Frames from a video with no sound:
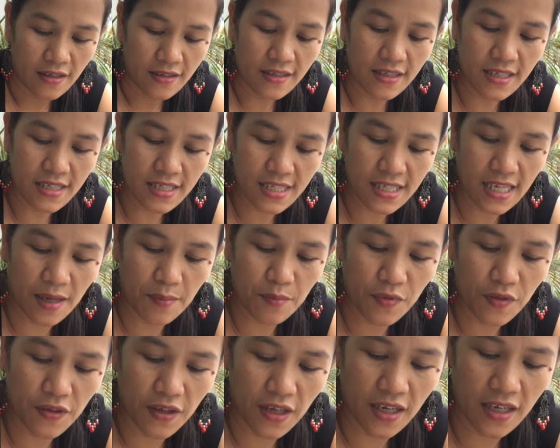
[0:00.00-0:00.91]
the same
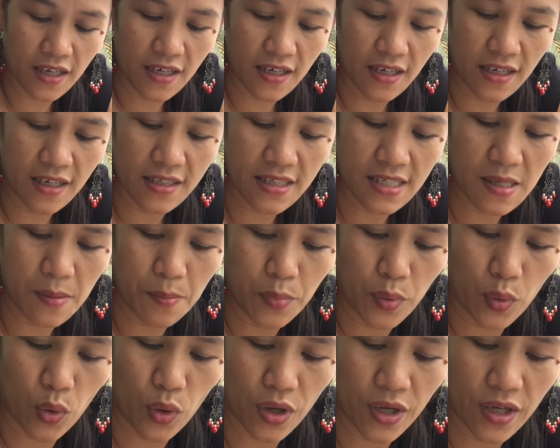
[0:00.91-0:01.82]
thing, it's a
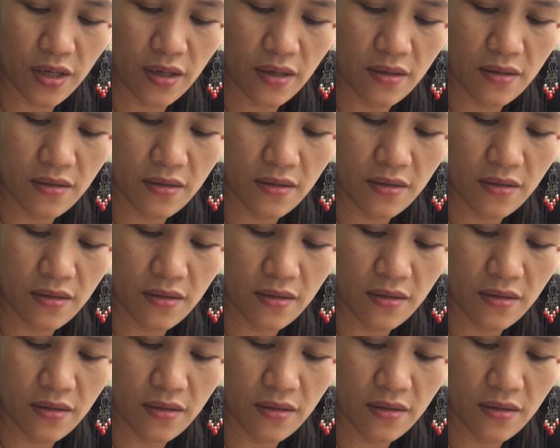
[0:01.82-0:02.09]
boy.